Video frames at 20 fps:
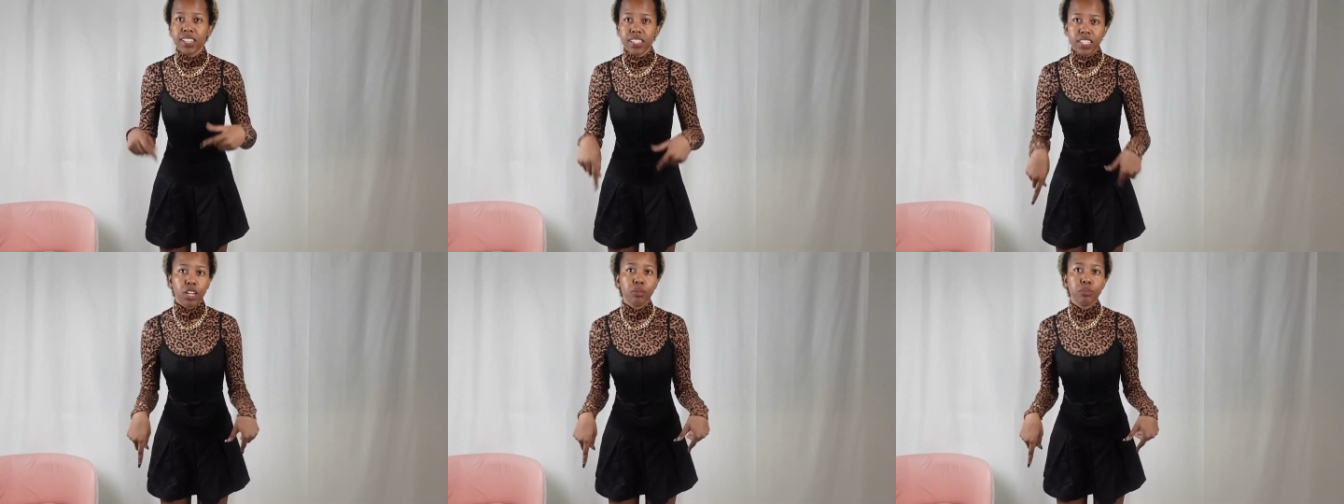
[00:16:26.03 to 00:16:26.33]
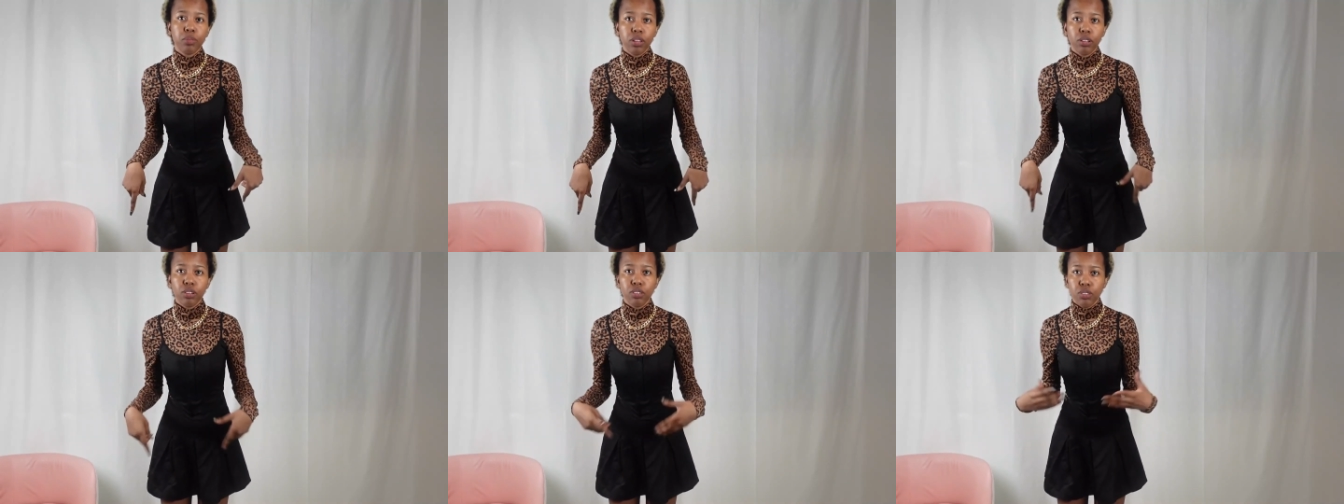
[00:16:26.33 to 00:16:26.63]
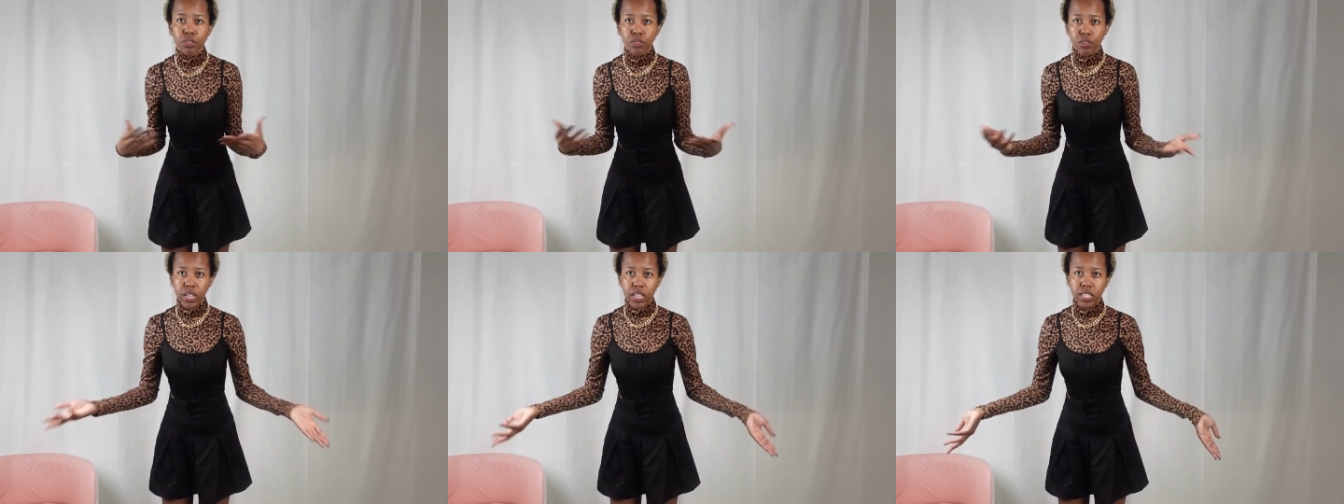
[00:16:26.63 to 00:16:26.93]
down below
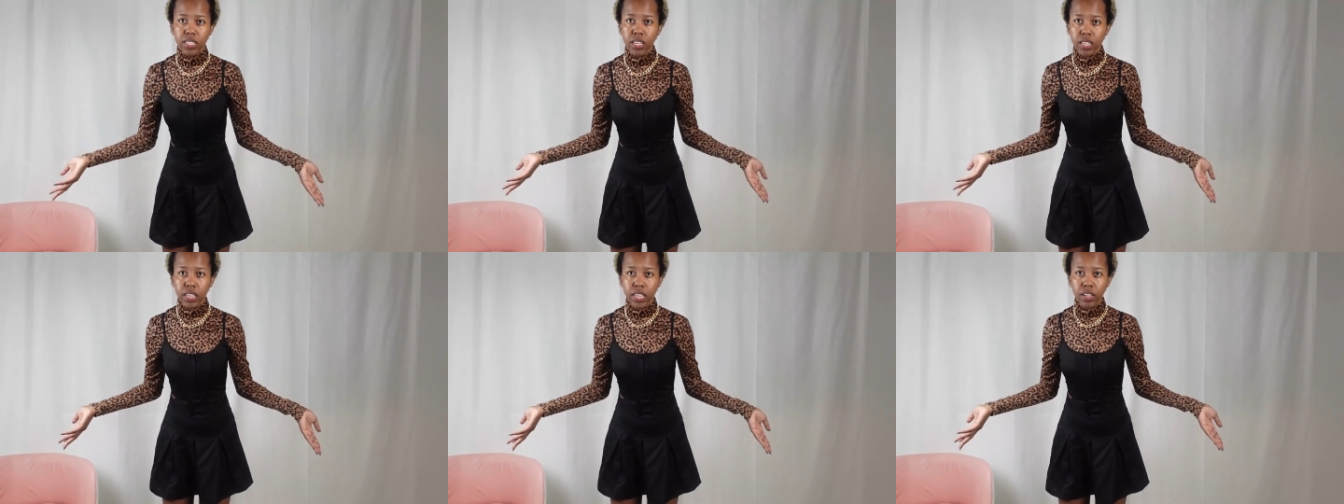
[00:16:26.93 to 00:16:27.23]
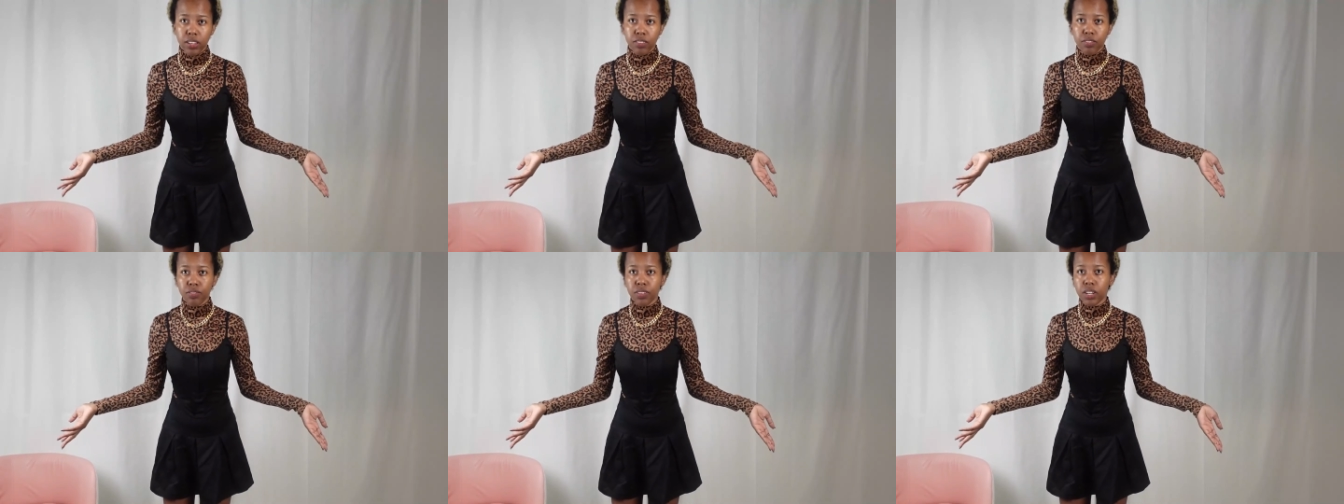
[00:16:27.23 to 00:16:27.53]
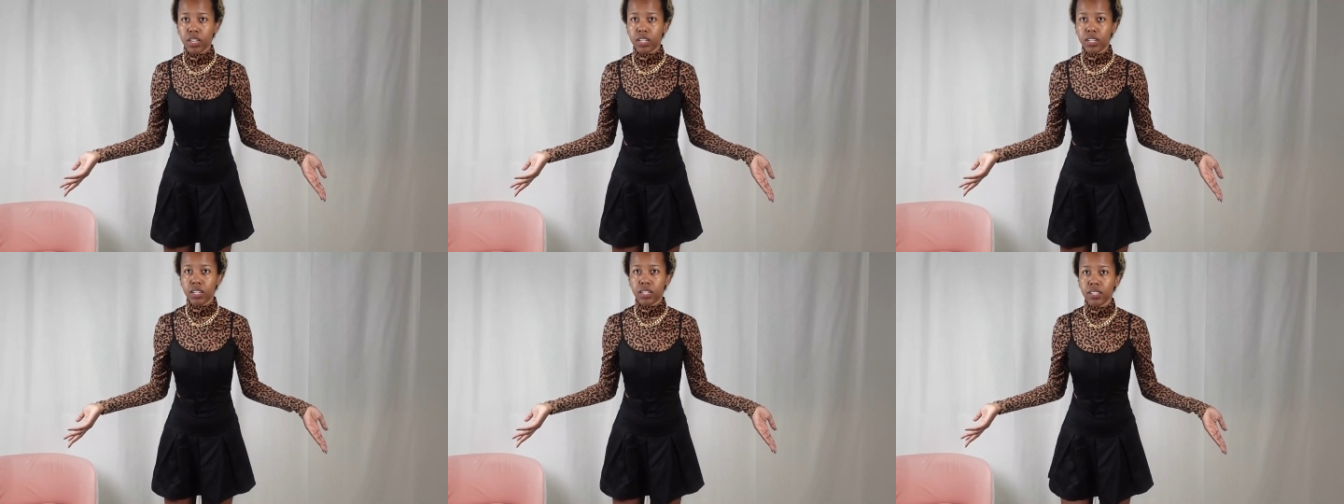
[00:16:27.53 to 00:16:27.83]
so you guys can get
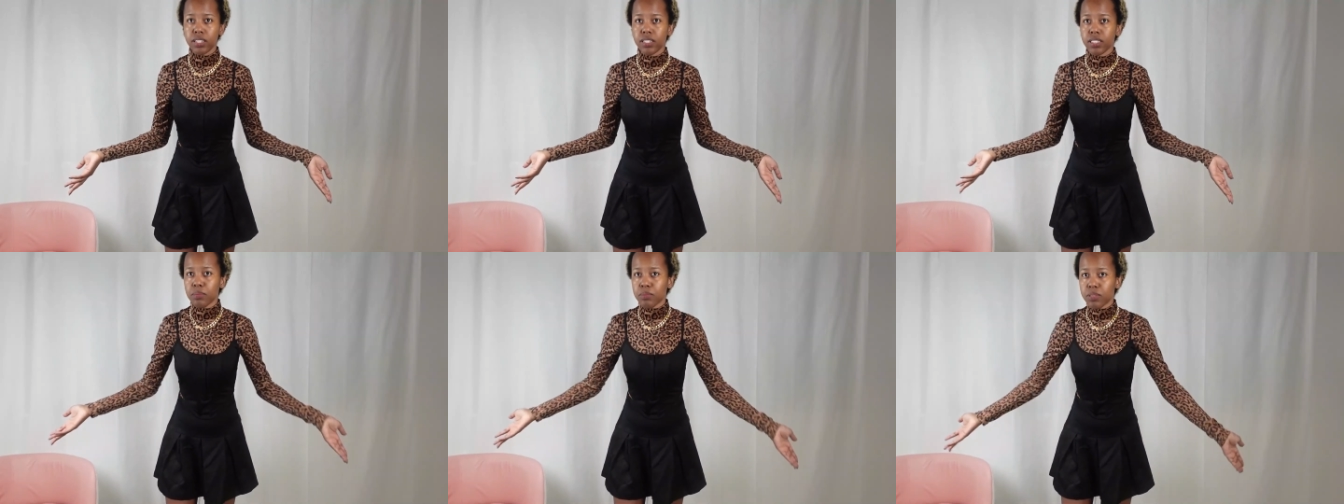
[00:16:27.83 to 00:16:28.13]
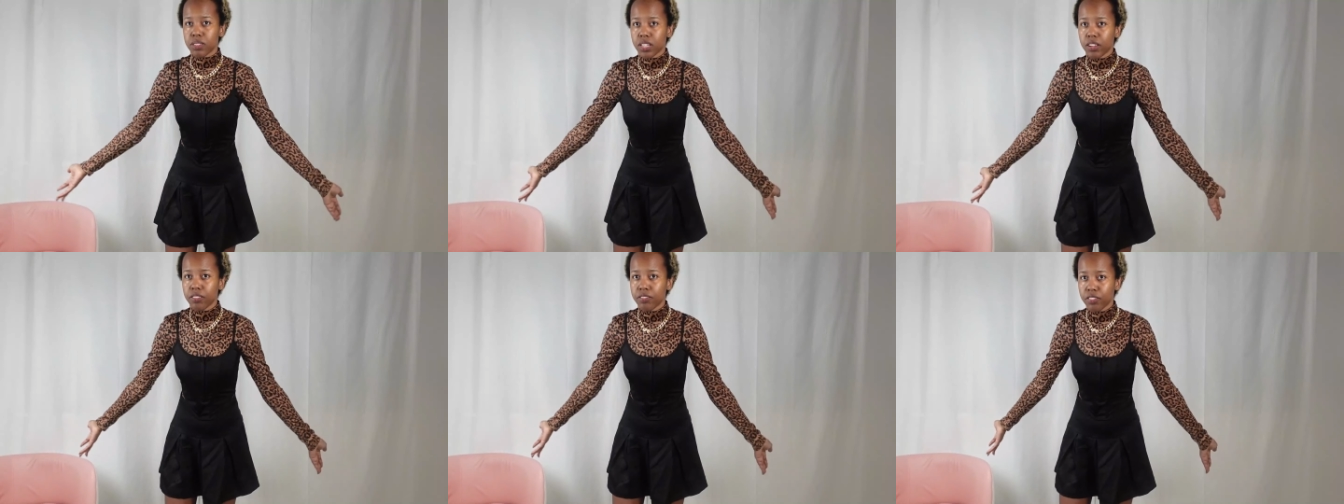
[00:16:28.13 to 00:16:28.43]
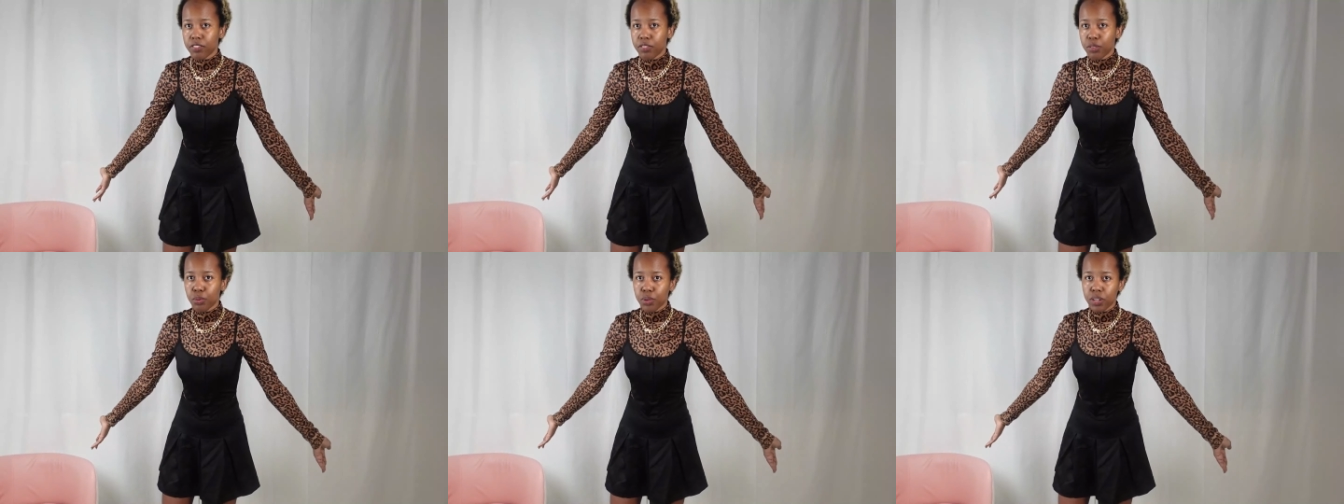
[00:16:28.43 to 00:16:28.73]
uh, some stuff
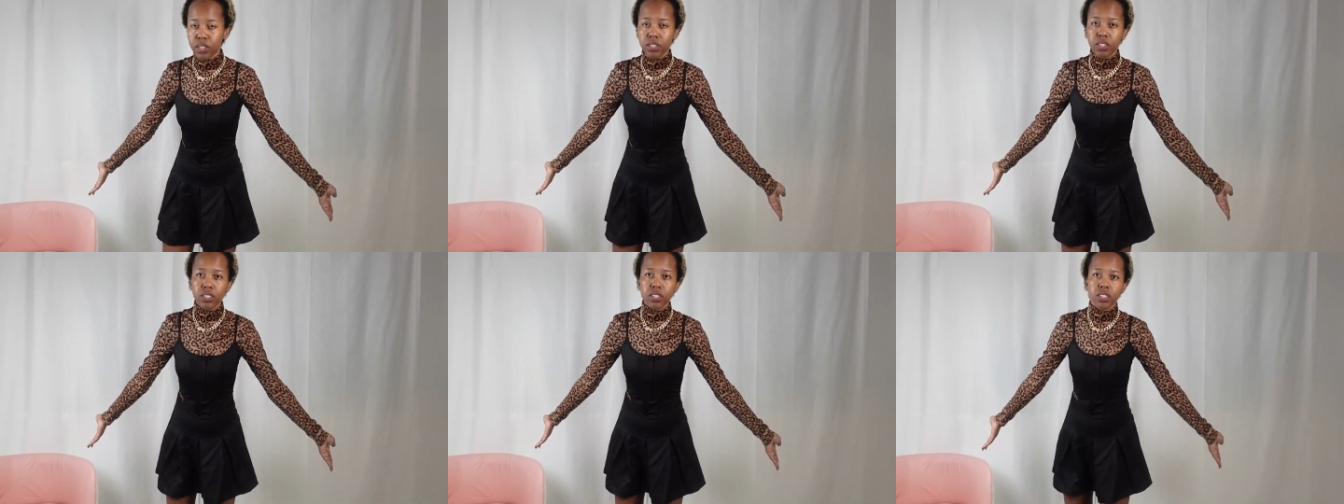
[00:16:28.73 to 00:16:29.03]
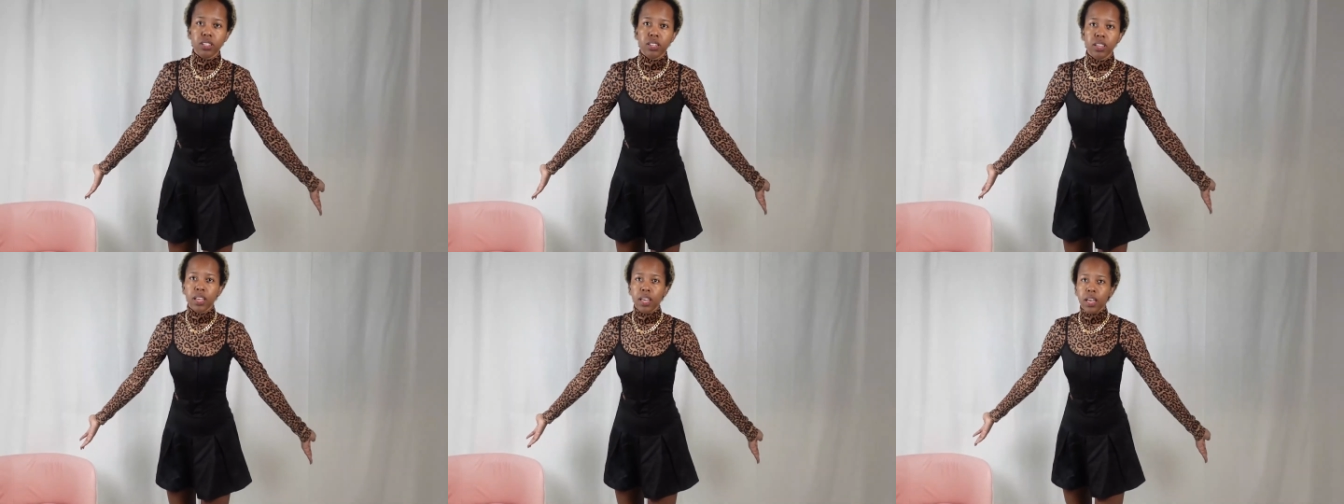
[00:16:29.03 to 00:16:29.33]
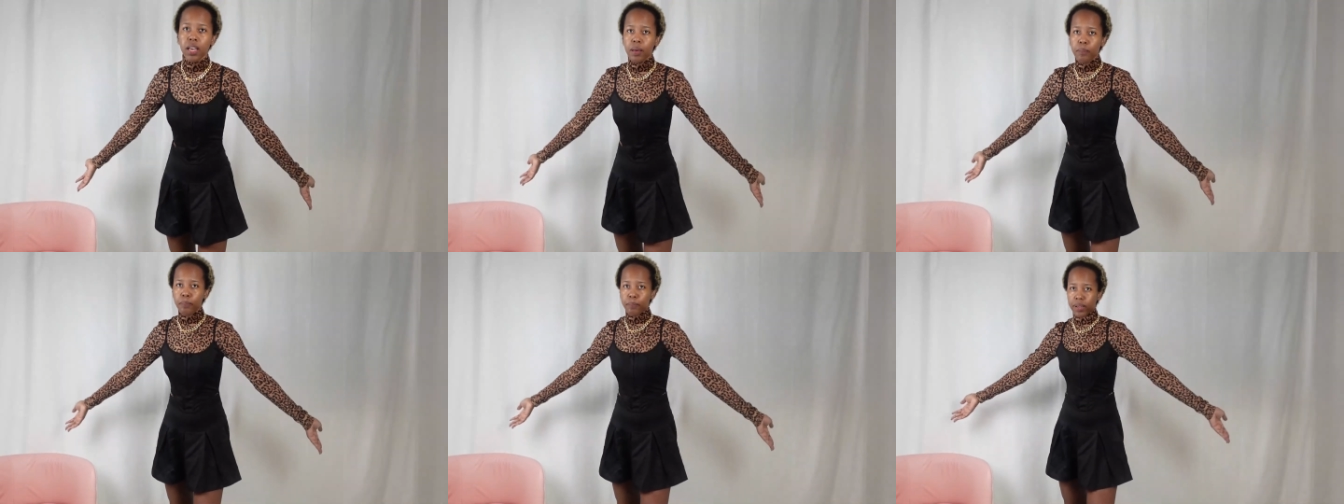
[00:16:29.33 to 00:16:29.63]
if you want
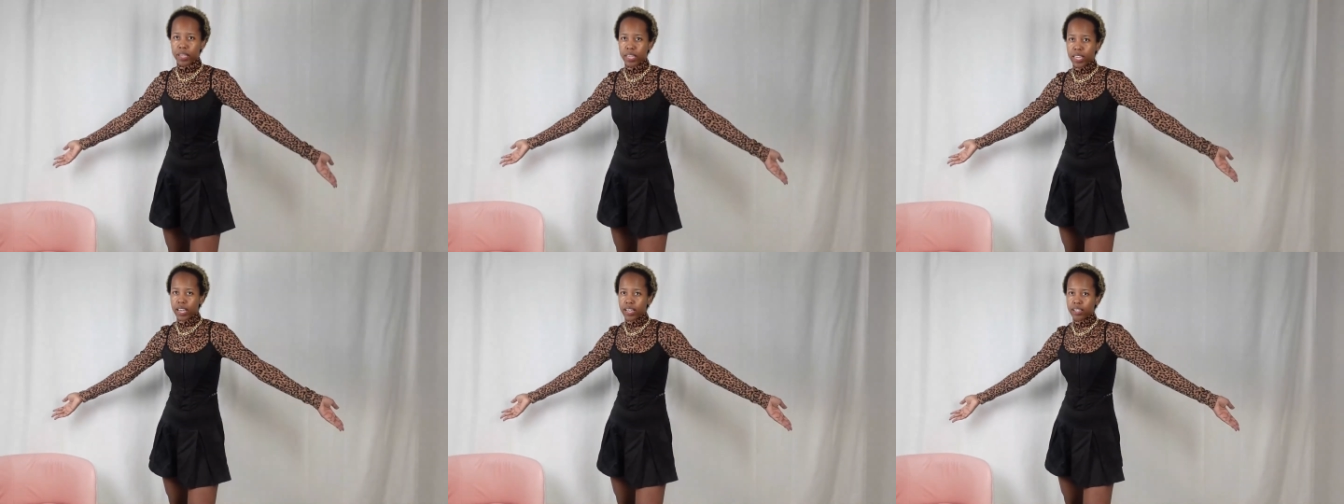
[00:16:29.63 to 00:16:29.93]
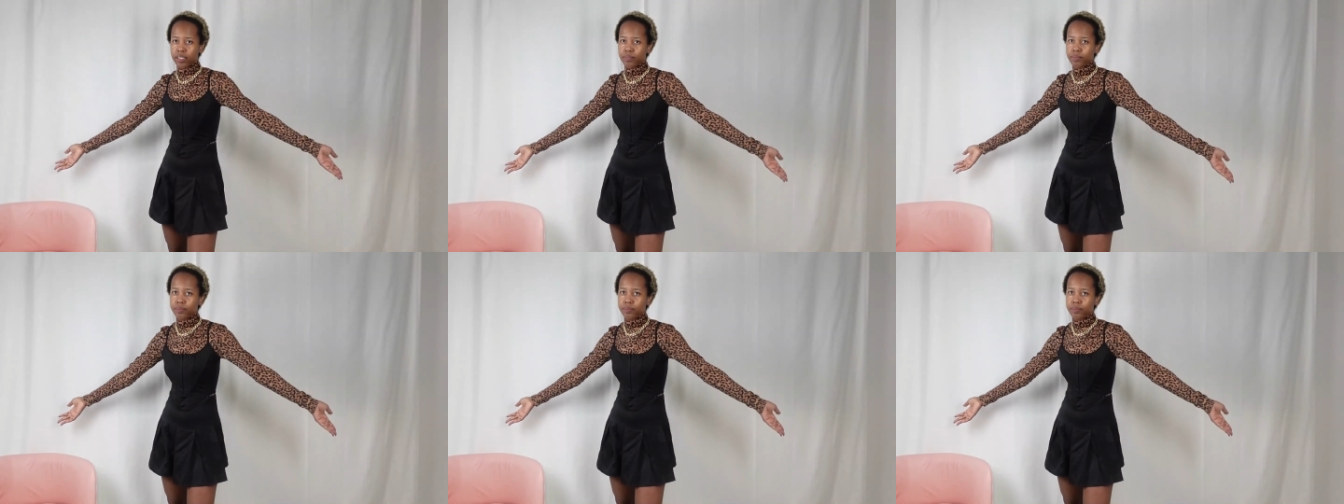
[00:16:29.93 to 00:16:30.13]
but yeah